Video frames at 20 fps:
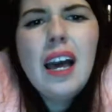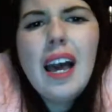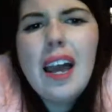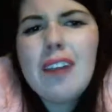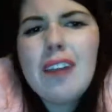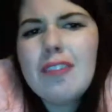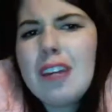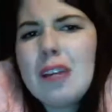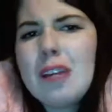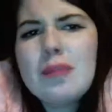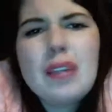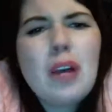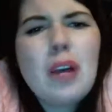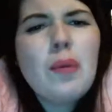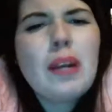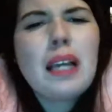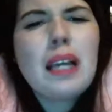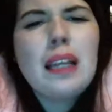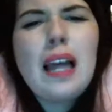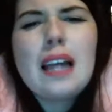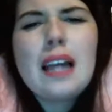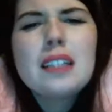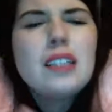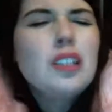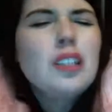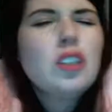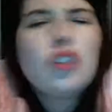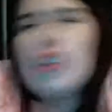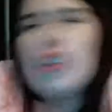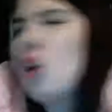At Ramtown, what I lacked
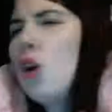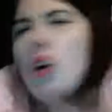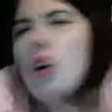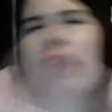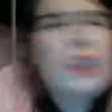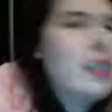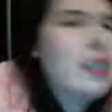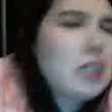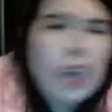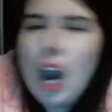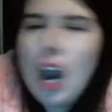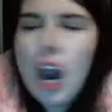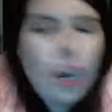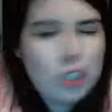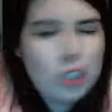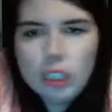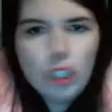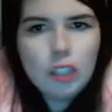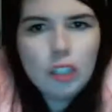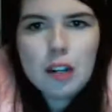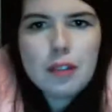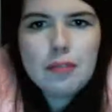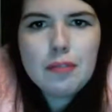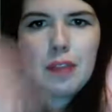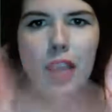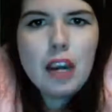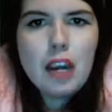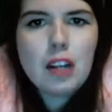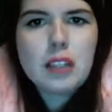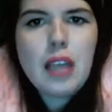in torrid toddler
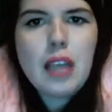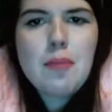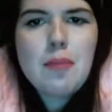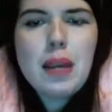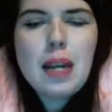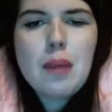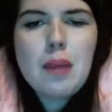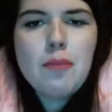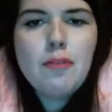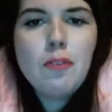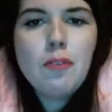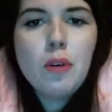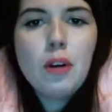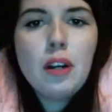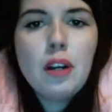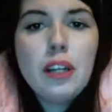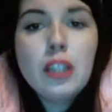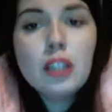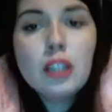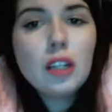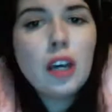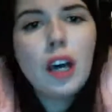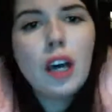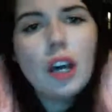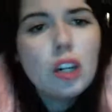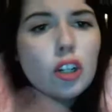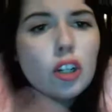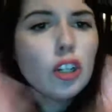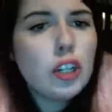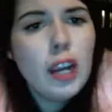affairs, I made up for in
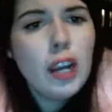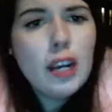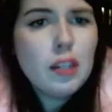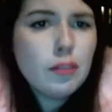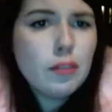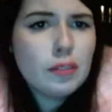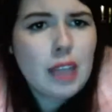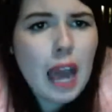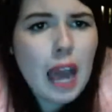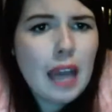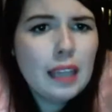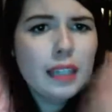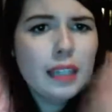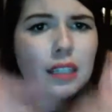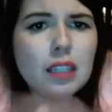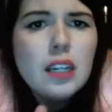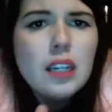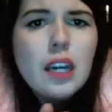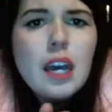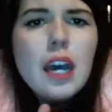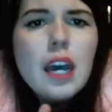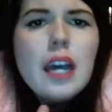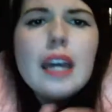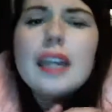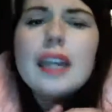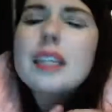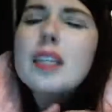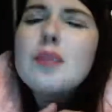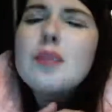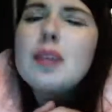creative talent.
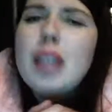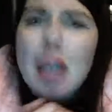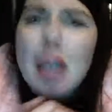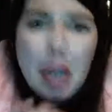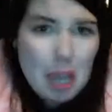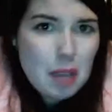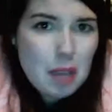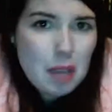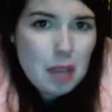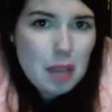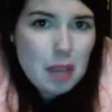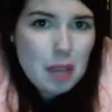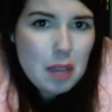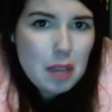Exhibit A